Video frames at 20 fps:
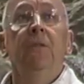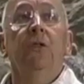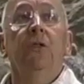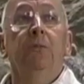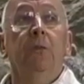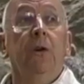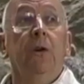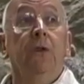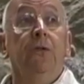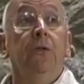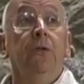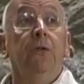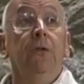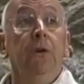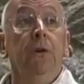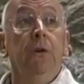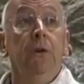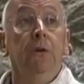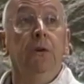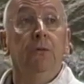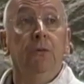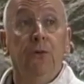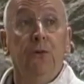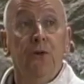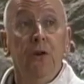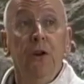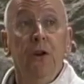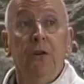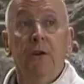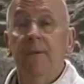as part of the
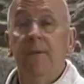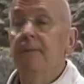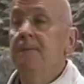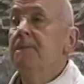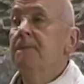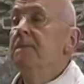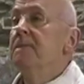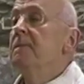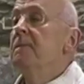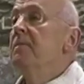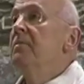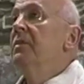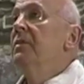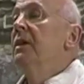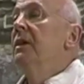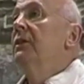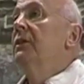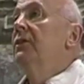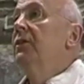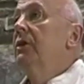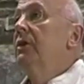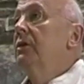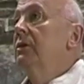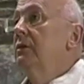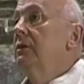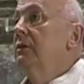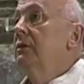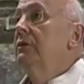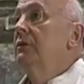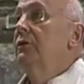retreat. So
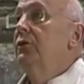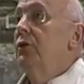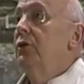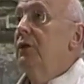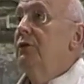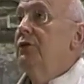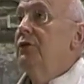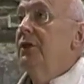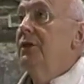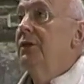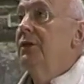if you haven't